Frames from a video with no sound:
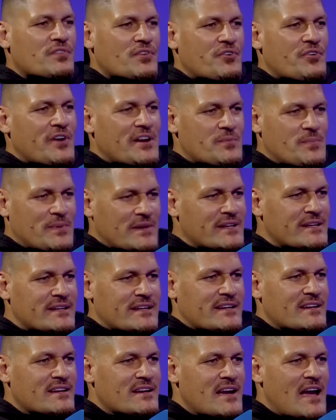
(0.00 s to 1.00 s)

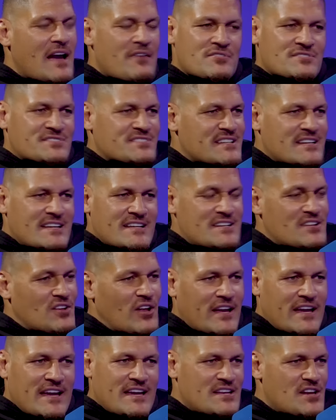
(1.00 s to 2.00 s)
credibility. Everyone's thinking
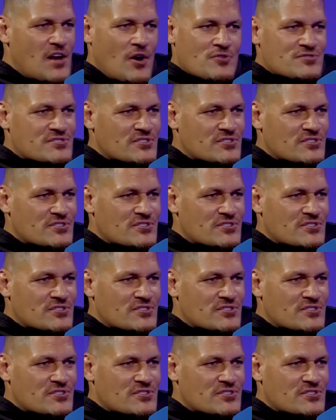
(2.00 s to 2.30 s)
like he knows